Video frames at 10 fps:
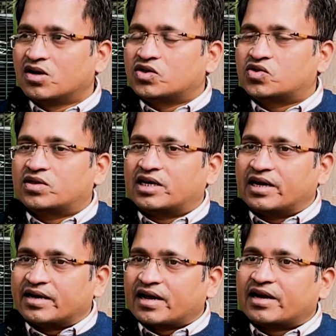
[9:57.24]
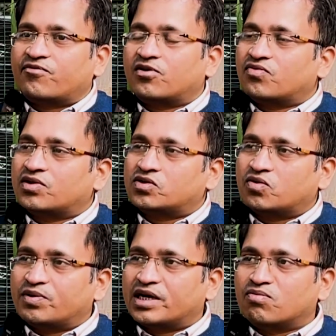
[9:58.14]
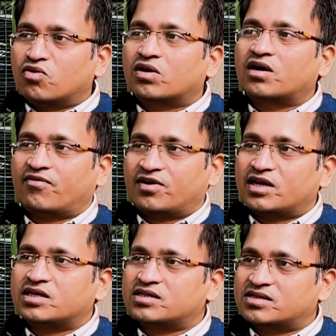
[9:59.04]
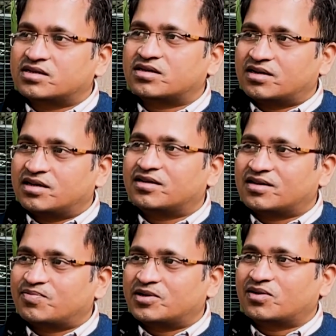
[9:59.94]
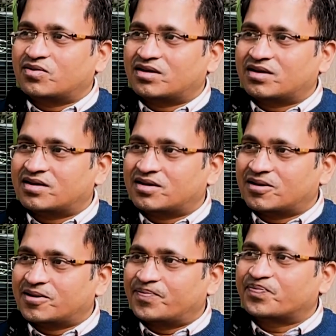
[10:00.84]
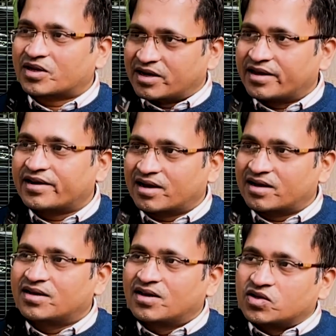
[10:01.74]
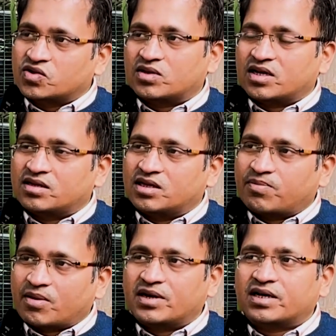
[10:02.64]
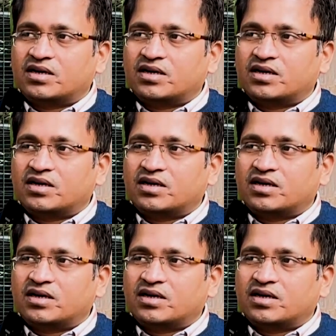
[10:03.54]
So the entire effort was to bring more governance in that particular area, so that the public